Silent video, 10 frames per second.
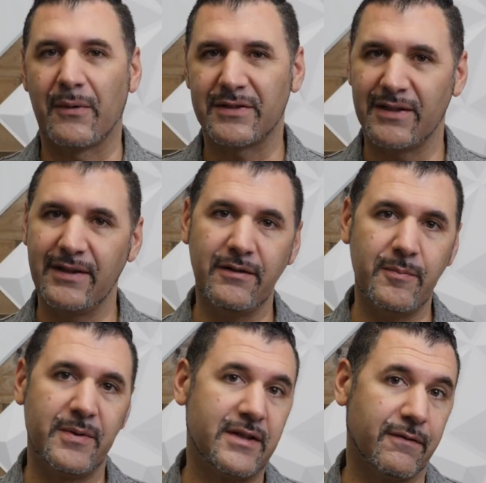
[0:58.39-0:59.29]
it's a little
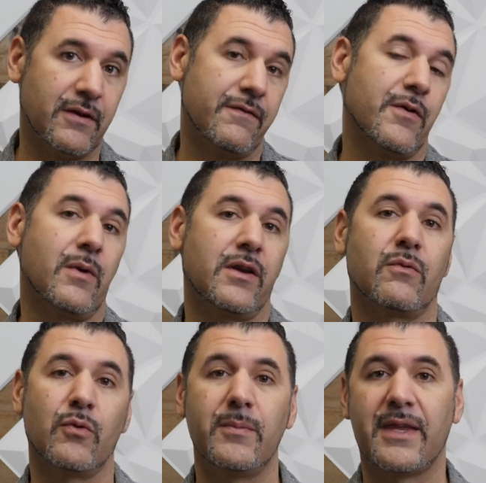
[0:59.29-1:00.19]
bit different if you're renting a
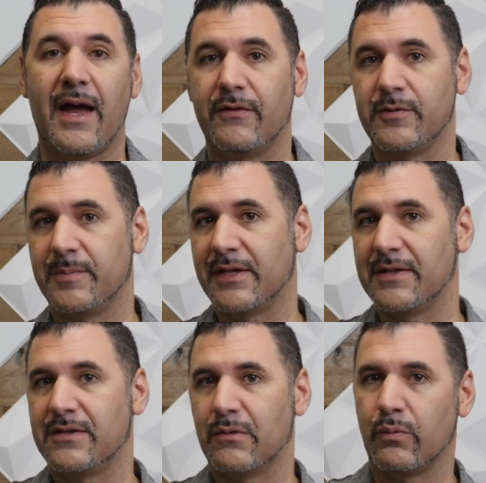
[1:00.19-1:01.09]
room in the house,
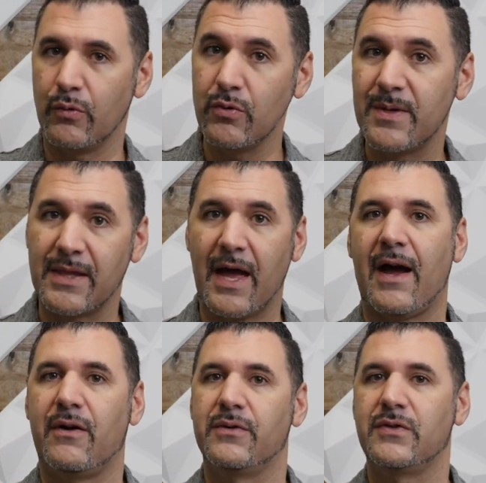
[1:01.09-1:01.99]
because the room in the
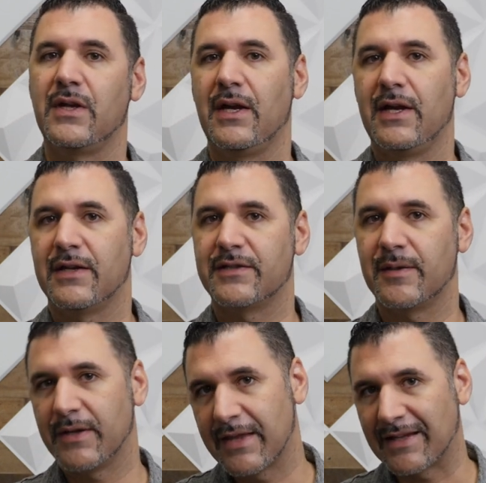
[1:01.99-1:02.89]
house is
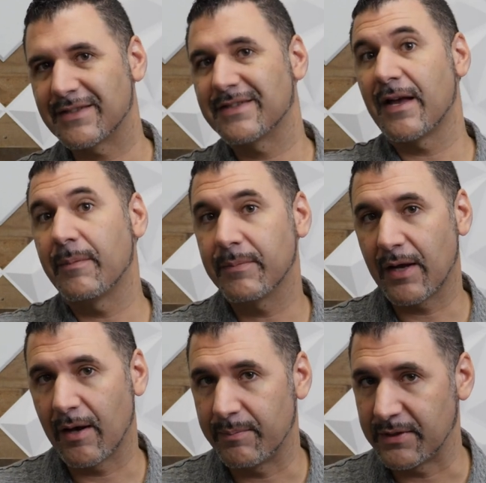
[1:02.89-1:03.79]
something that some
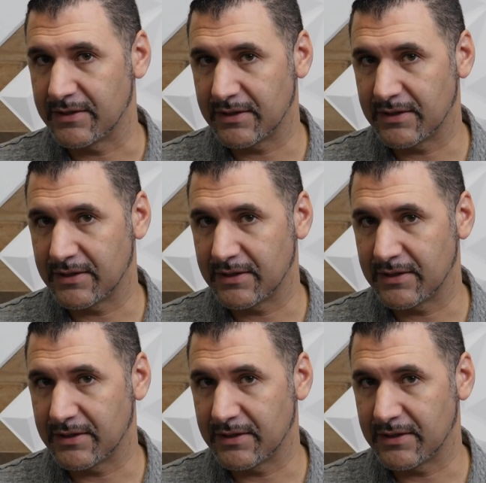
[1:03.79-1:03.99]
companies